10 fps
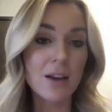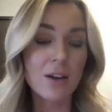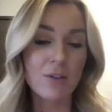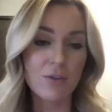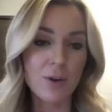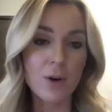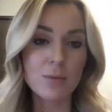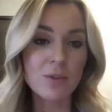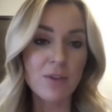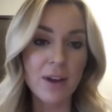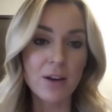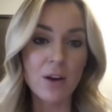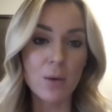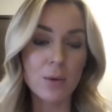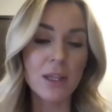confirmed
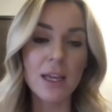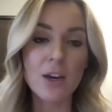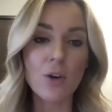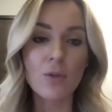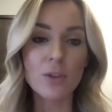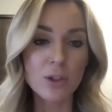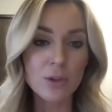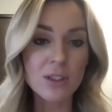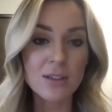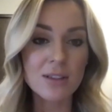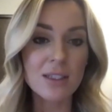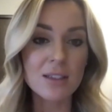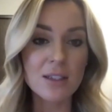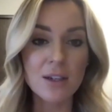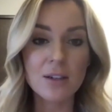fentanyl-related overdoses
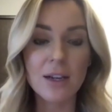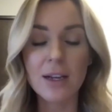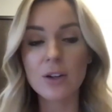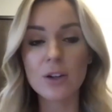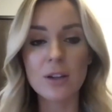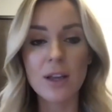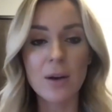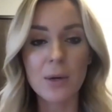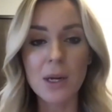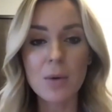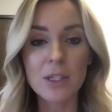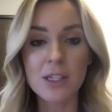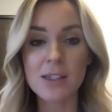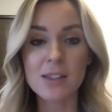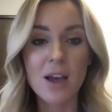this year in Kern County,
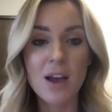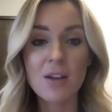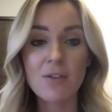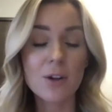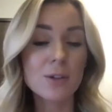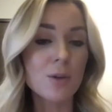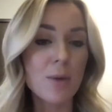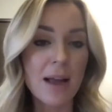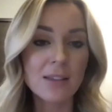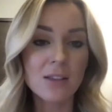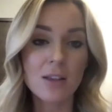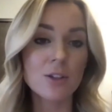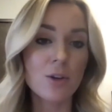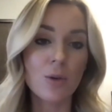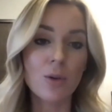which has far surpassed the
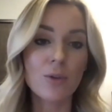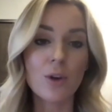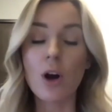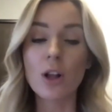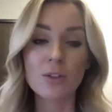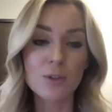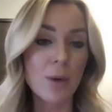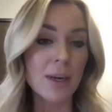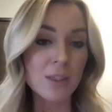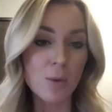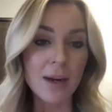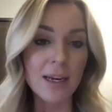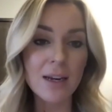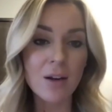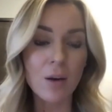total for all of
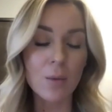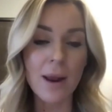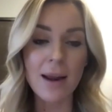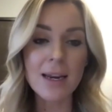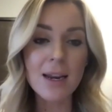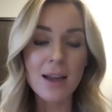2020 already.